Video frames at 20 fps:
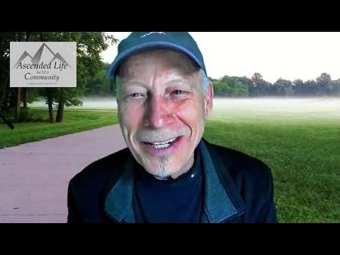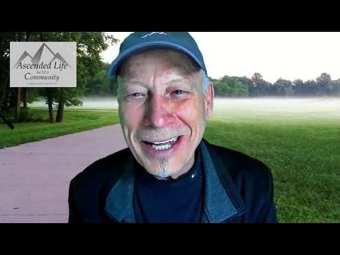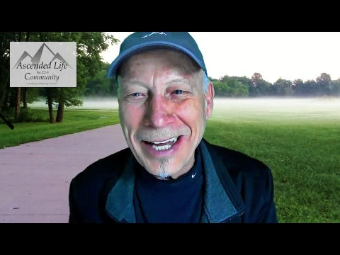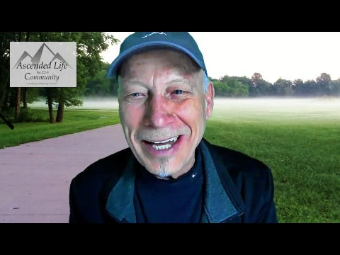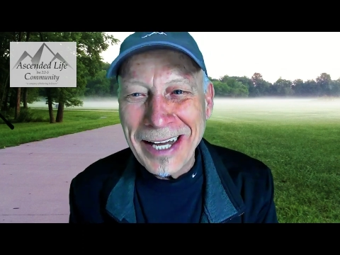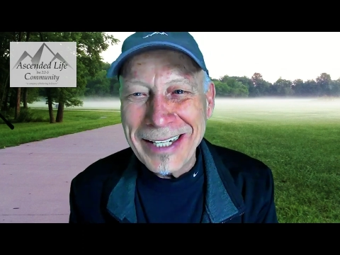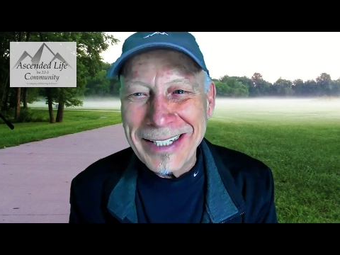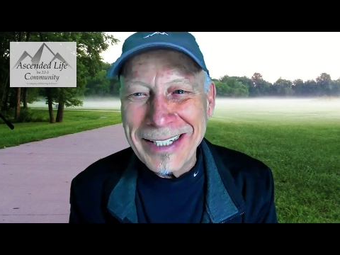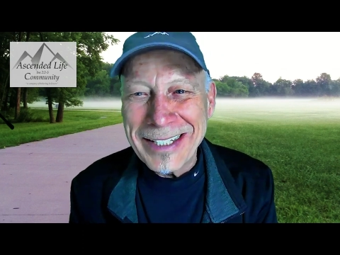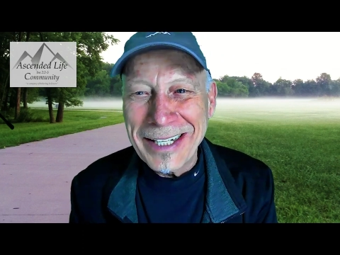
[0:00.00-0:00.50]
to
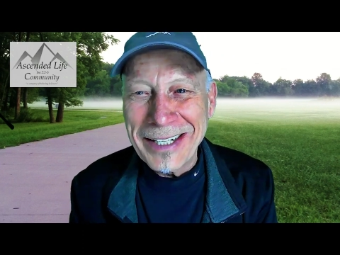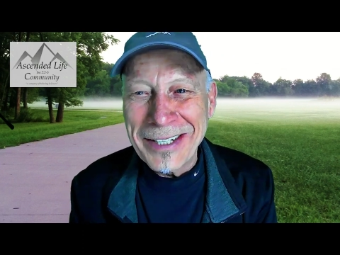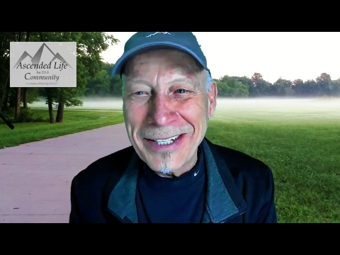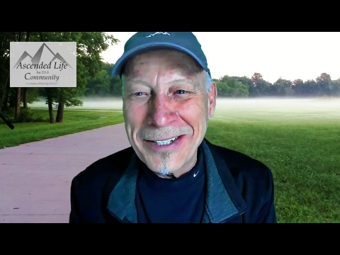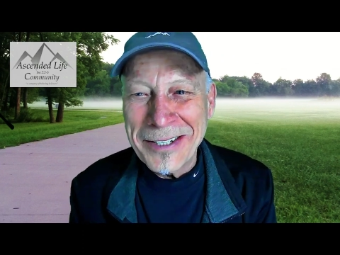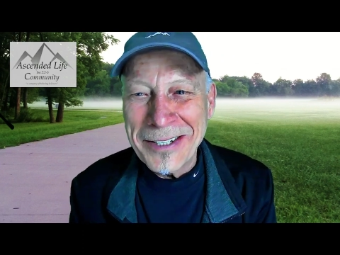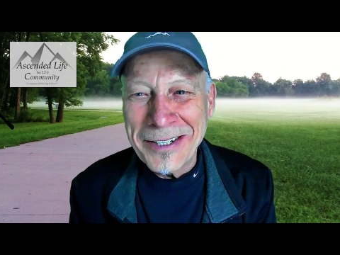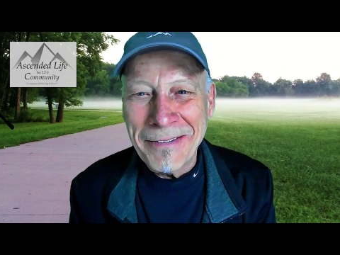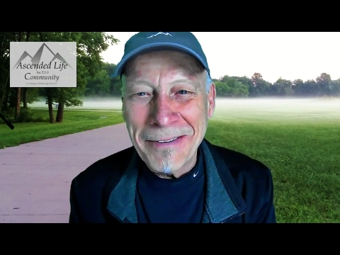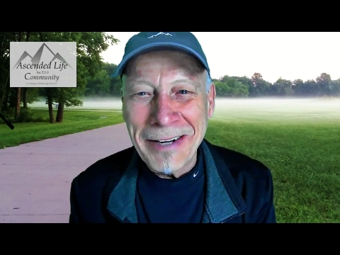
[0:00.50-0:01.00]
get us
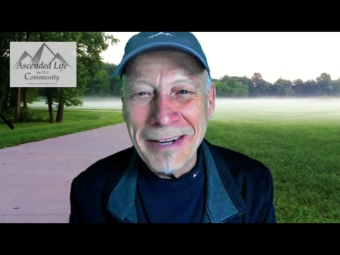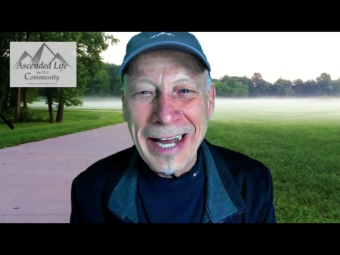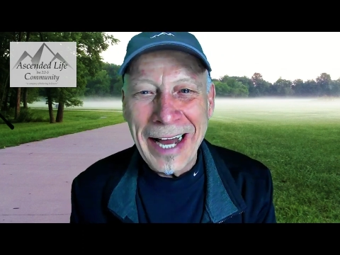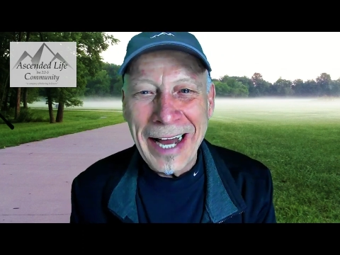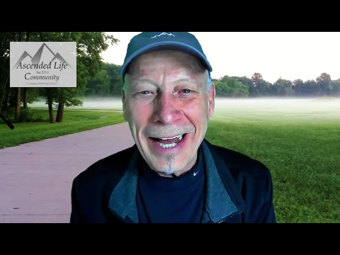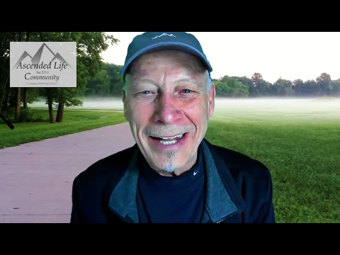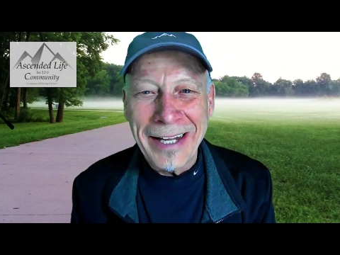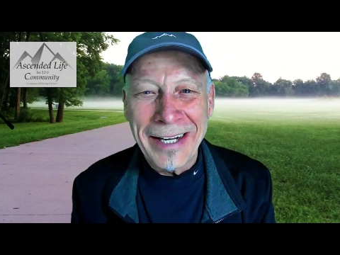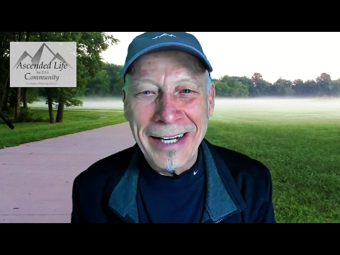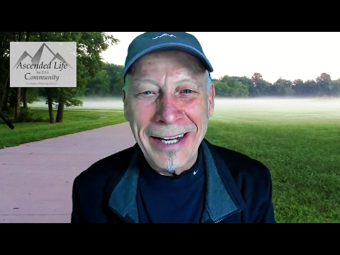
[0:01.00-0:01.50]
into the
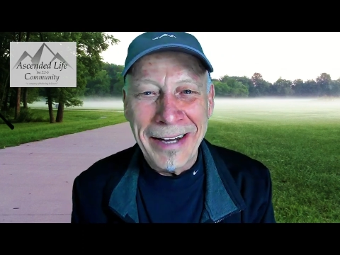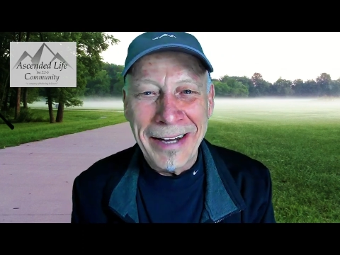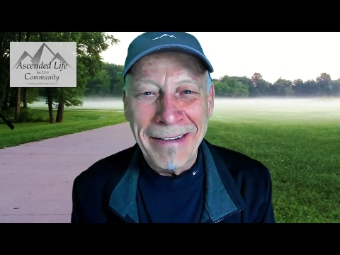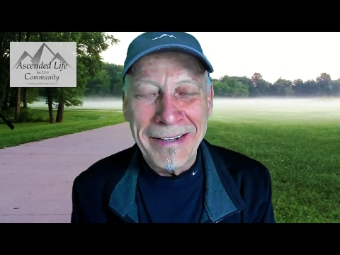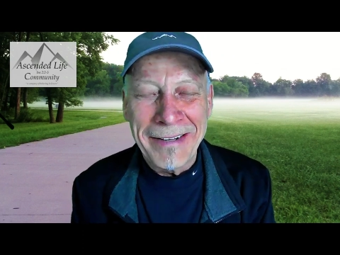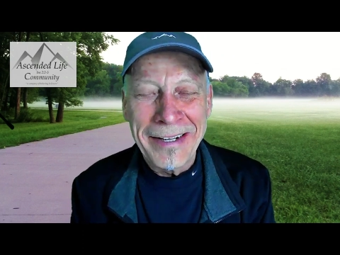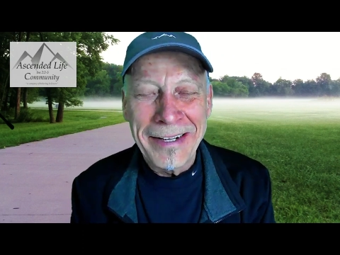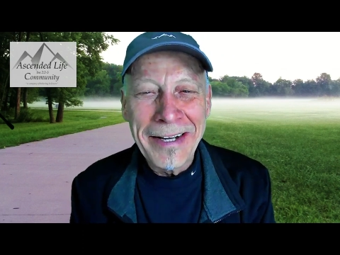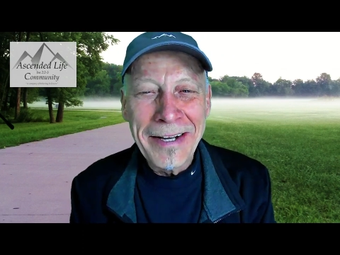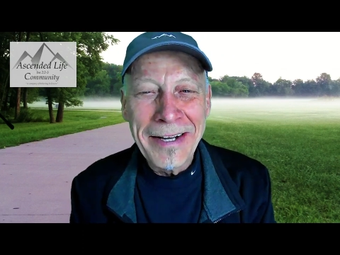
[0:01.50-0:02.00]
reality
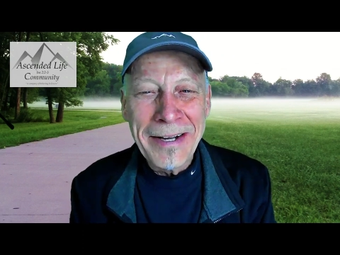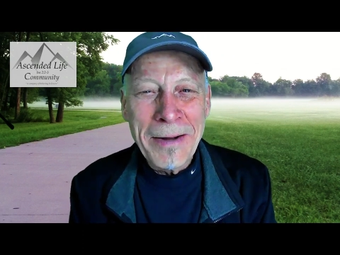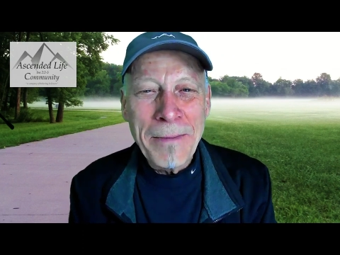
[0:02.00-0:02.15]
of it.